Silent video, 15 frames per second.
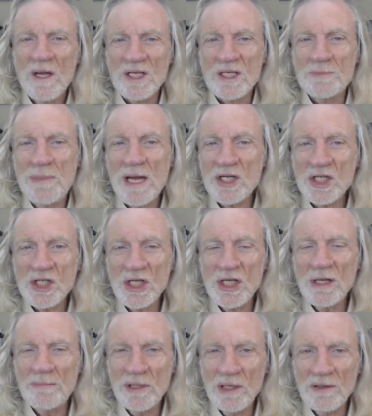
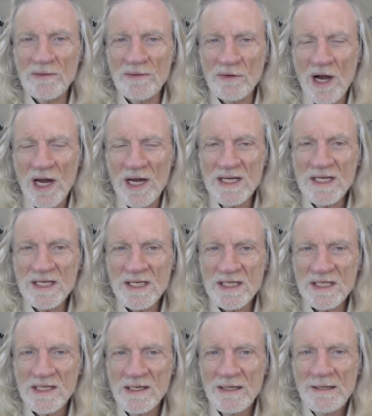especially the bill of
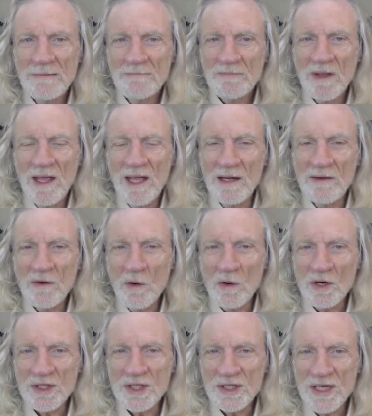rights and of
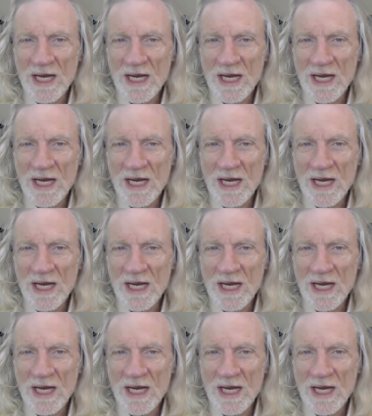course the